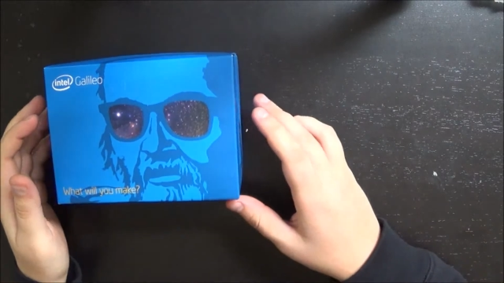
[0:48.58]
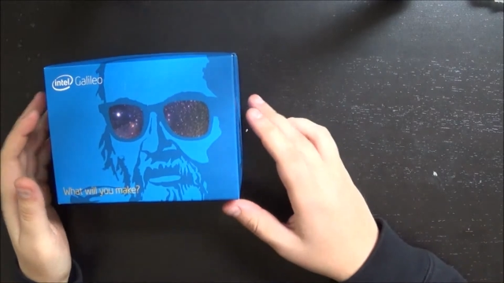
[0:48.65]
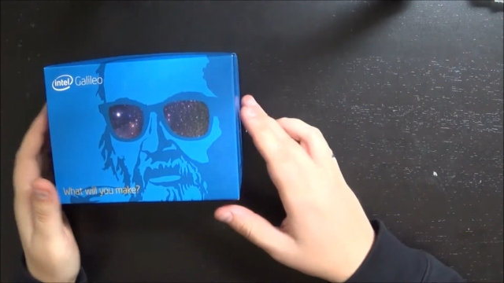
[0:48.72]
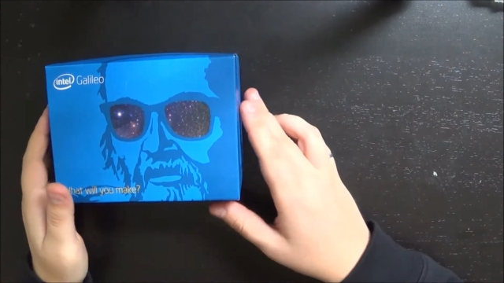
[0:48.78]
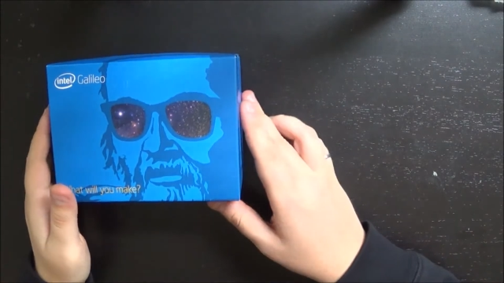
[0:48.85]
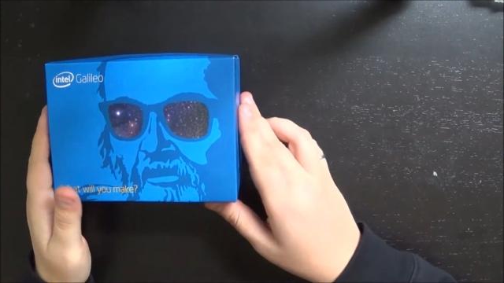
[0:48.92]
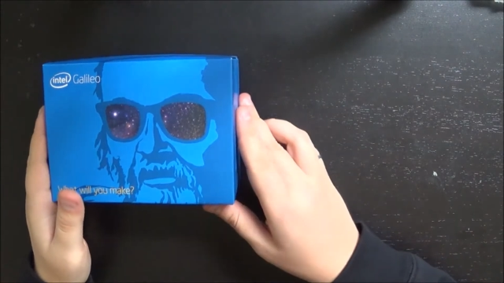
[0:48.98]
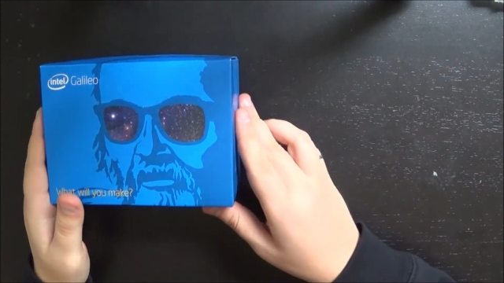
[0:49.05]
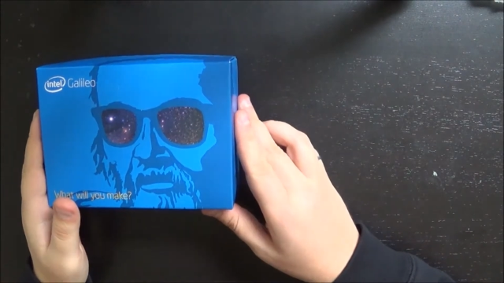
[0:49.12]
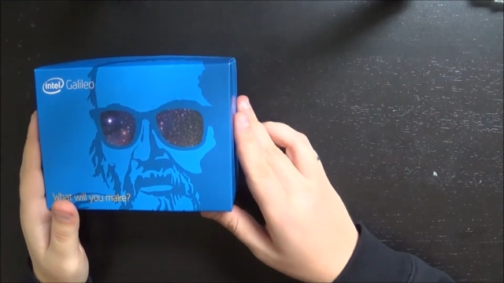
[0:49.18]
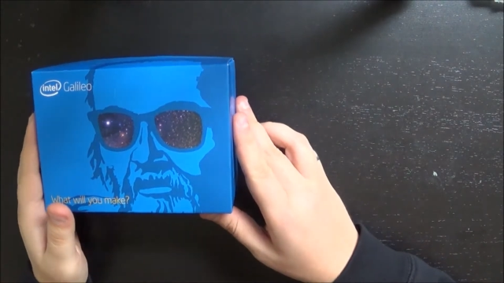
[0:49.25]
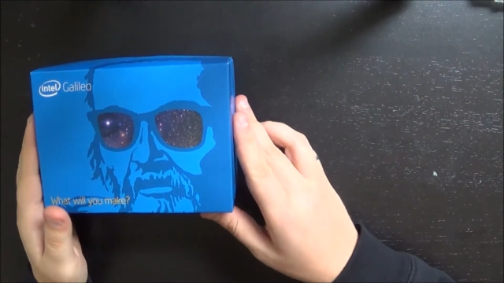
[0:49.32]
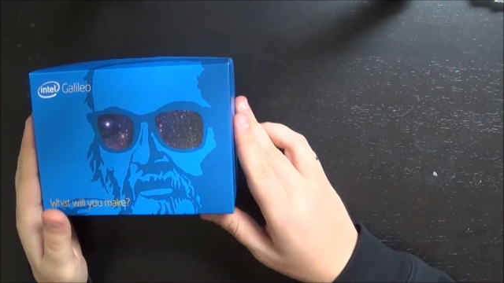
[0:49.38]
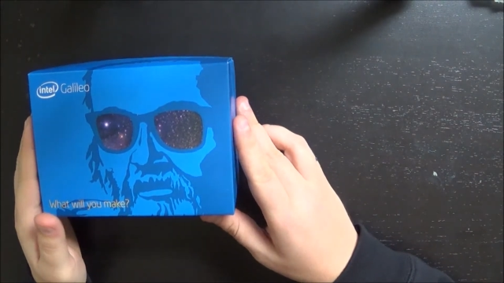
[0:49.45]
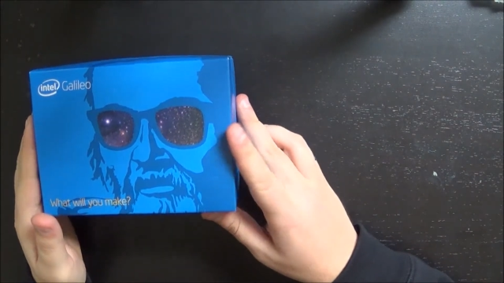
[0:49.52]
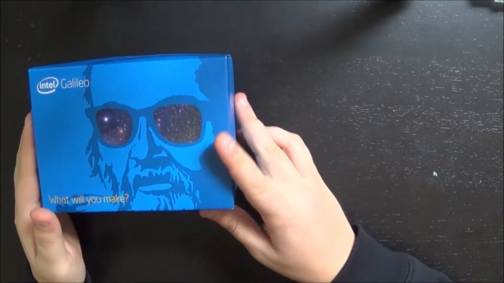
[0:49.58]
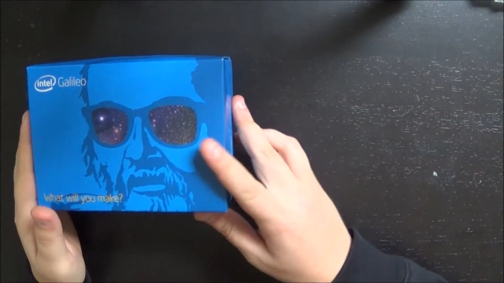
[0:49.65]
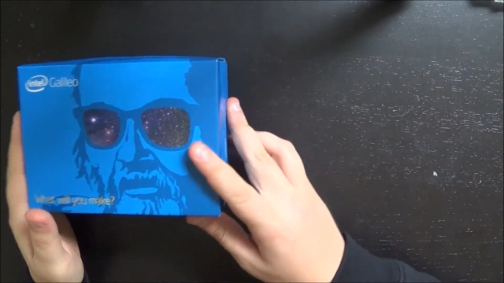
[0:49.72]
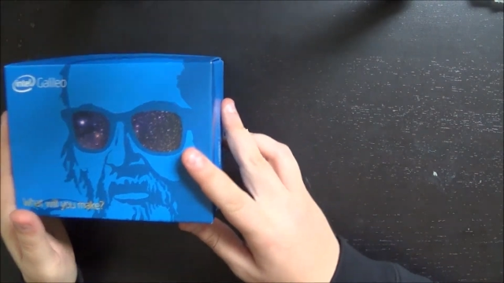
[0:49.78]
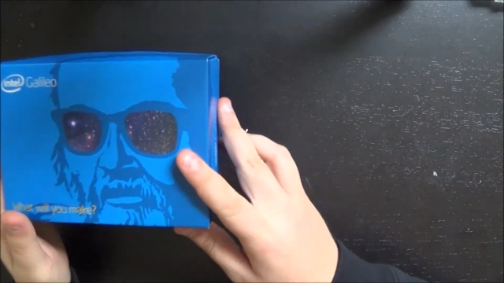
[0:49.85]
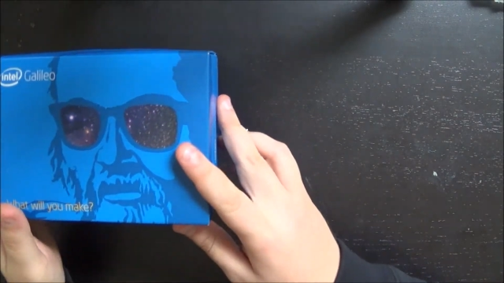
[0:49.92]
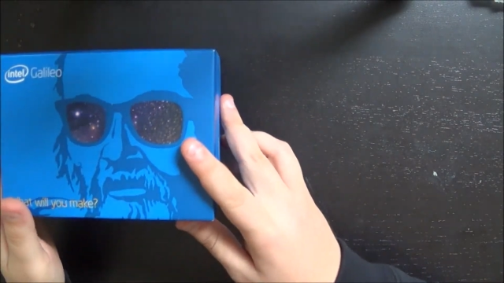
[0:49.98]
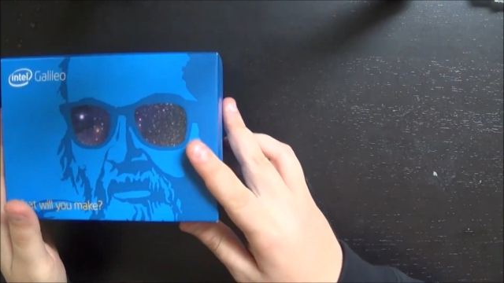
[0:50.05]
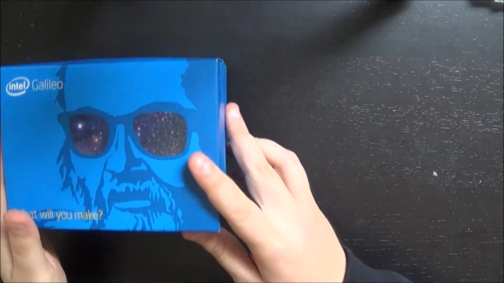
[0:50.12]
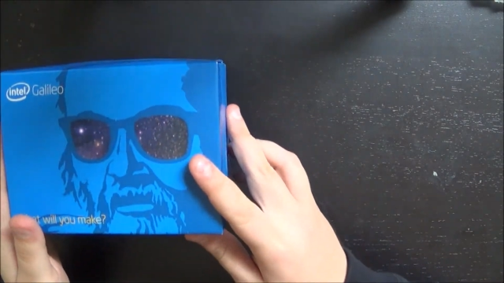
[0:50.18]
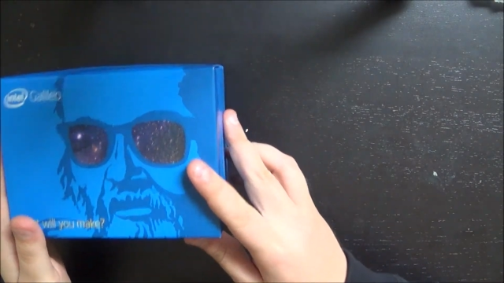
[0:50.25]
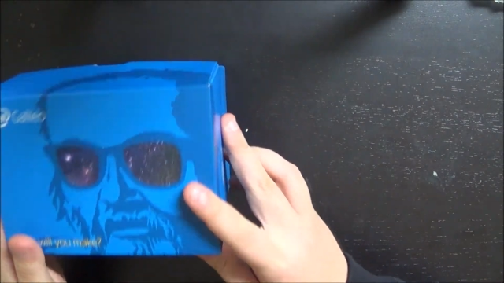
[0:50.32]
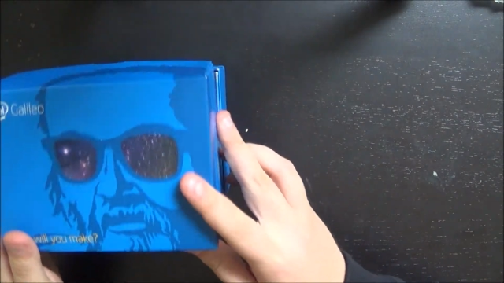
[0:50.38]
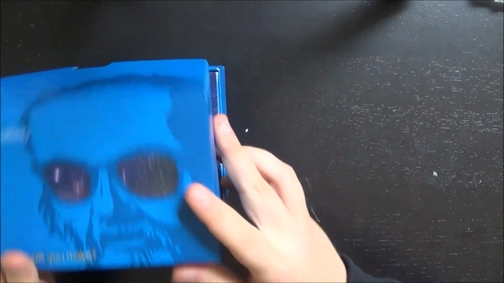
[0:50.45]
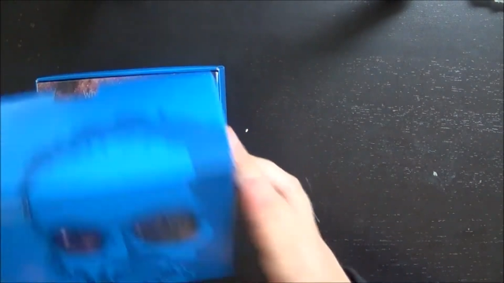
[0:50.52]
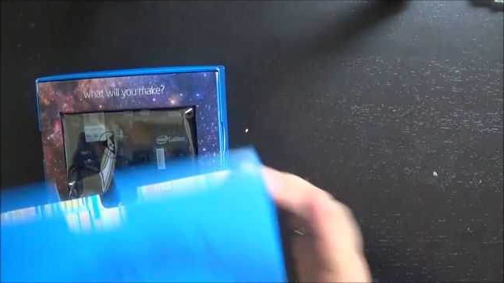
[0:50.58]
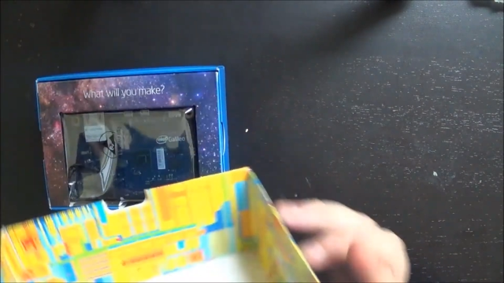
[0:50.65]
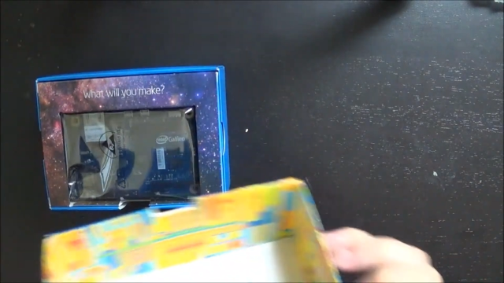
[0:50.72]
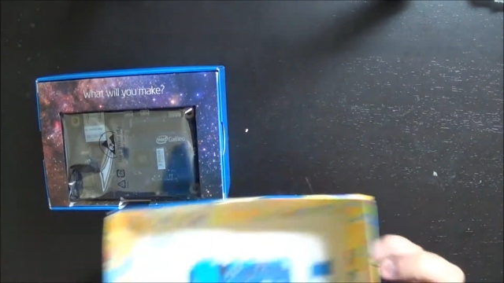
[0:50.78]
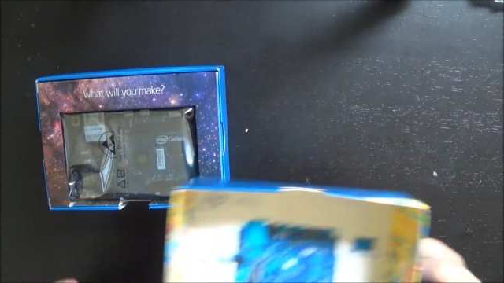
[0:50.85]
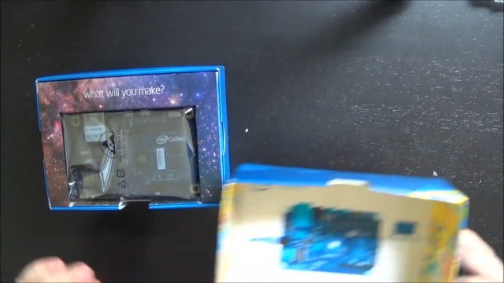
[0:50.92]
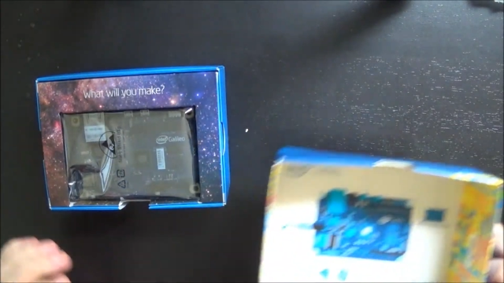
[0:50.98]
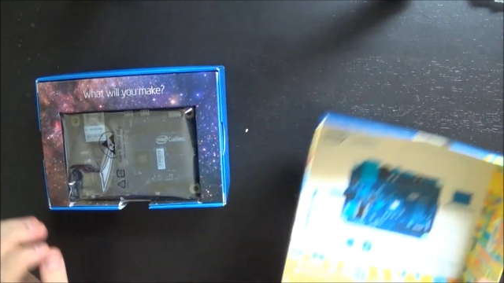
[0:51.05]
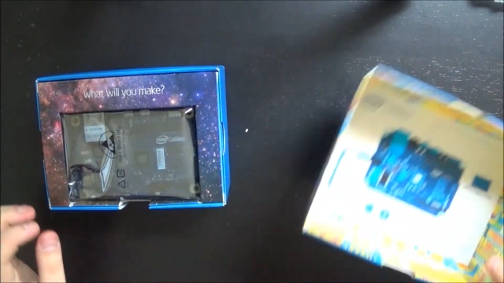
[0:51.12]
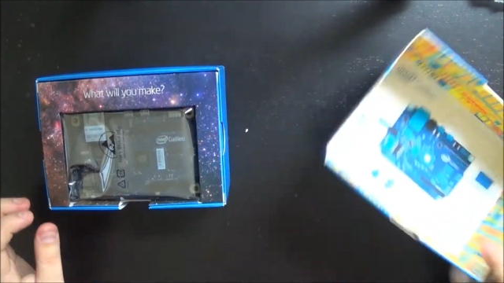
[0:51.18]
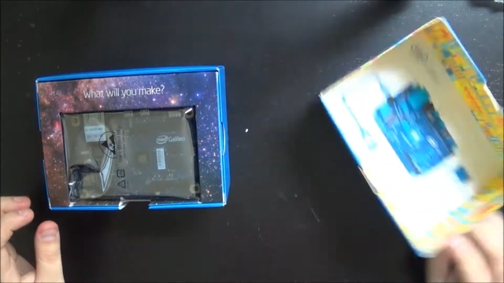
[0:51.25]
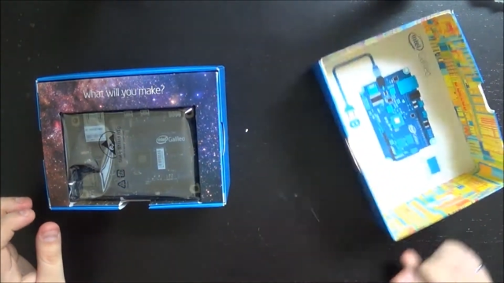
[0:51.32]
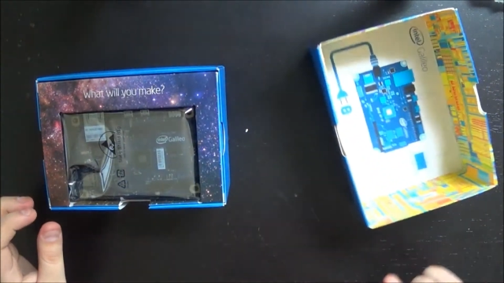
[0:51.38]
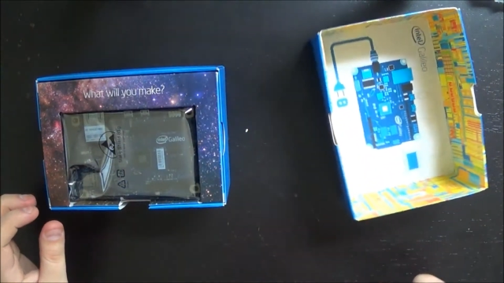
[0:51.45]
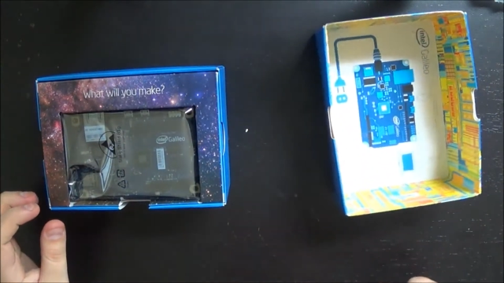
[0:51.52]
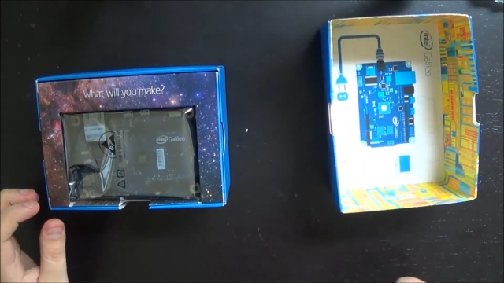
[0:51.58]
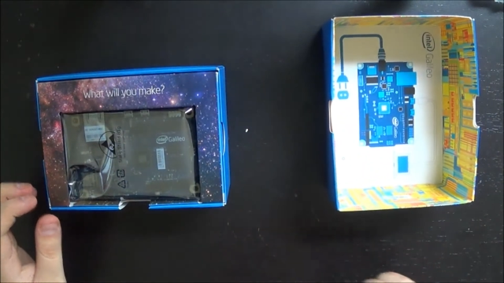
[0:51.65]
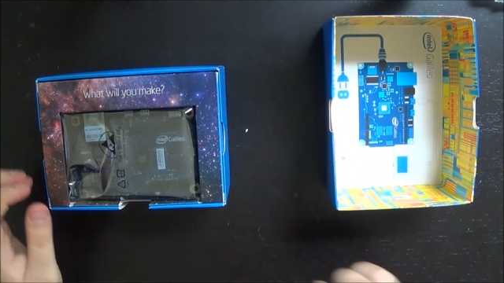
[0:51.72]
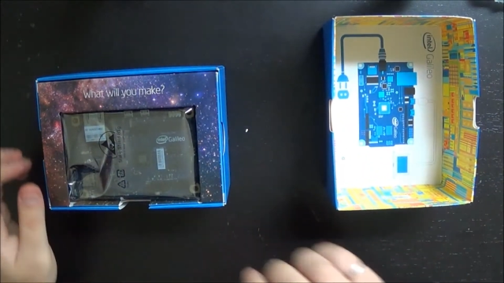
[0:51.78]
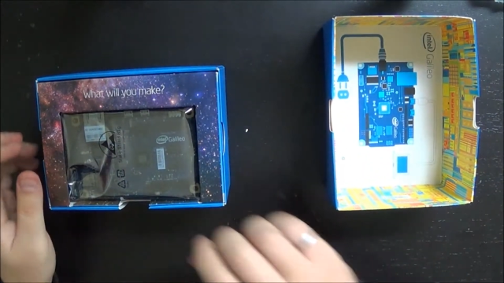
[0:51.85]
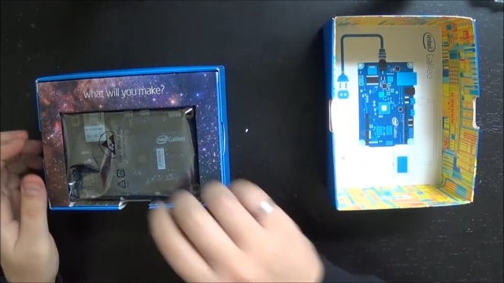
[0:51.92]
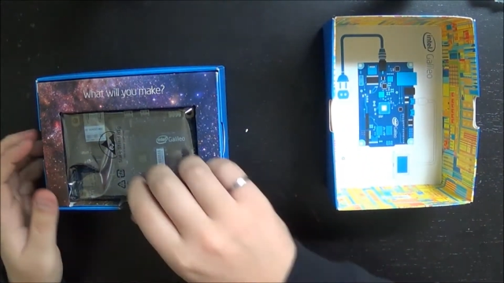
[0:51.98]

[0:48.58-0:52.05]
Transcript: No face is visible, so there are no lips to read.